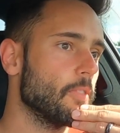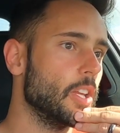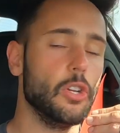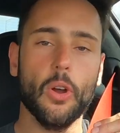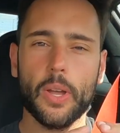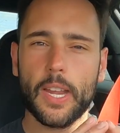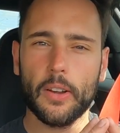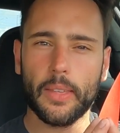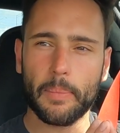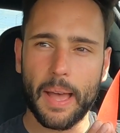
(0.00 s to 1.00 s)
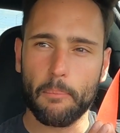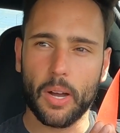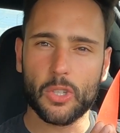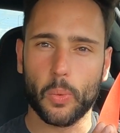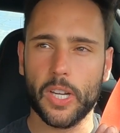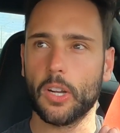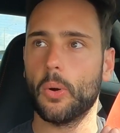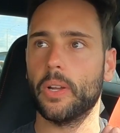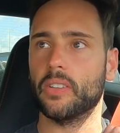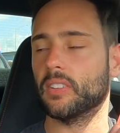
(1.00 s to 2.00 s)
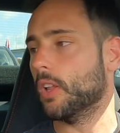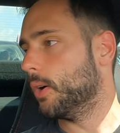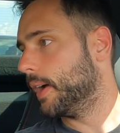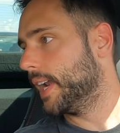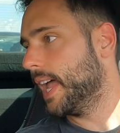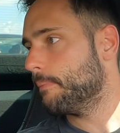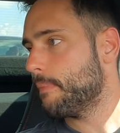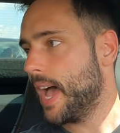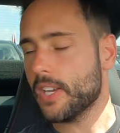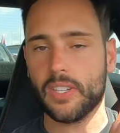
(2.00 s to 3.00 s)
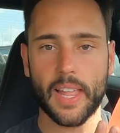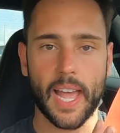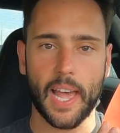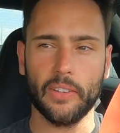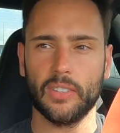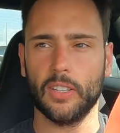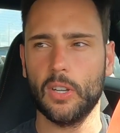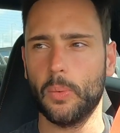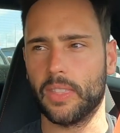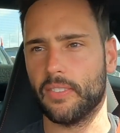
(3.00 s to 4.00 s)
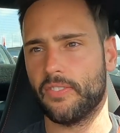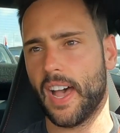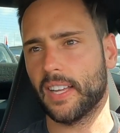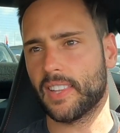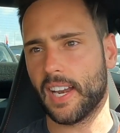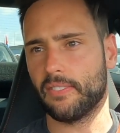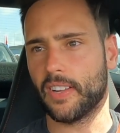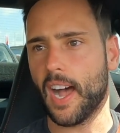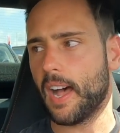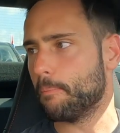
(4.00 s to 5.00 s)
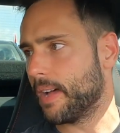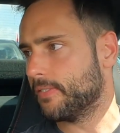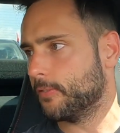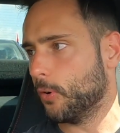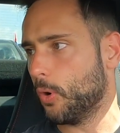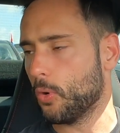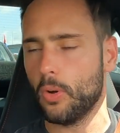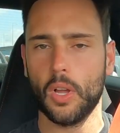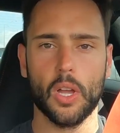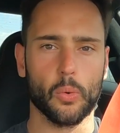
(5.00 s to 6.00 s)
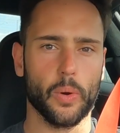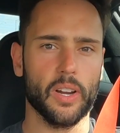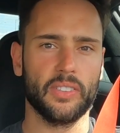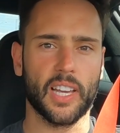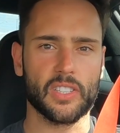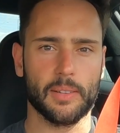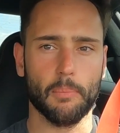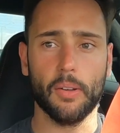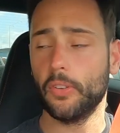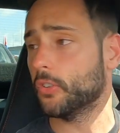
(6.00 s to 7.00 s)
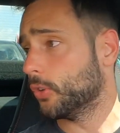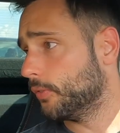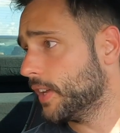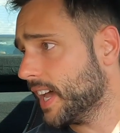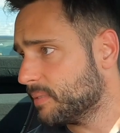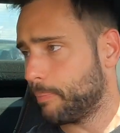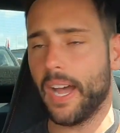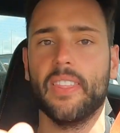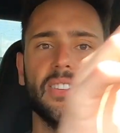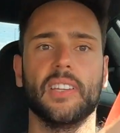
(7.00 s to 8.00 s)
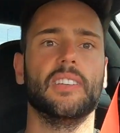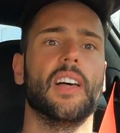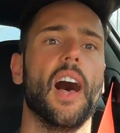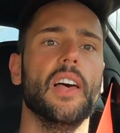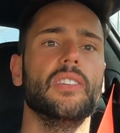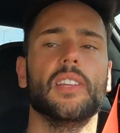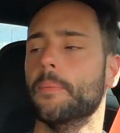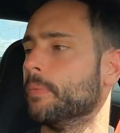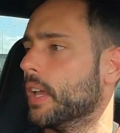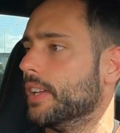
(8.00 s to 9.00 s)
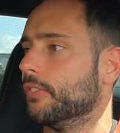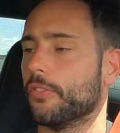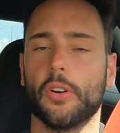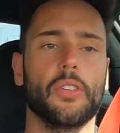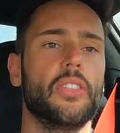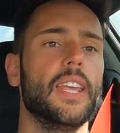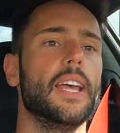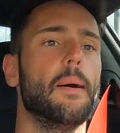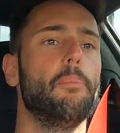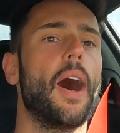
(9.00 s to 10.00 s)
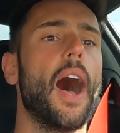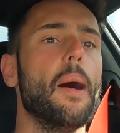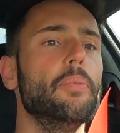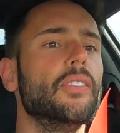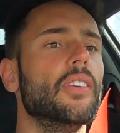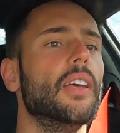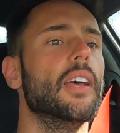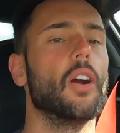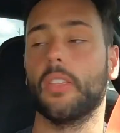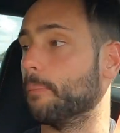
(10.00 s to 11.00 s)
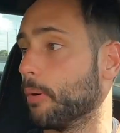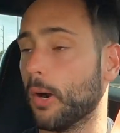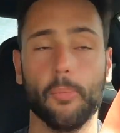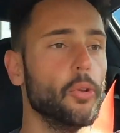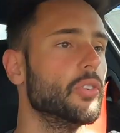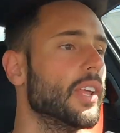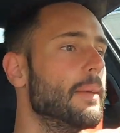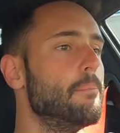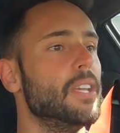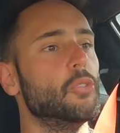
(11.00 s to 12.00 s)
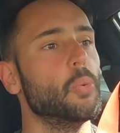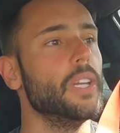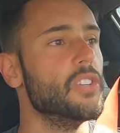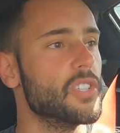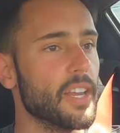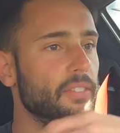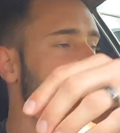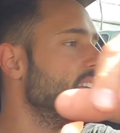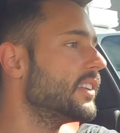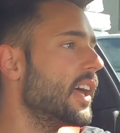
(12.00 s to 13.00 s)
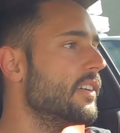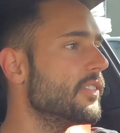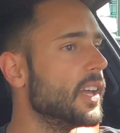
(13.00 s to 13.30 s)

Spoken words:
you don't hear them that much when you're going slow. And I imagine that has to do with the fact that I've got my full rear section muffler. So if you guys buy this exhaust for the pops or the burbles in between shifts and stuff,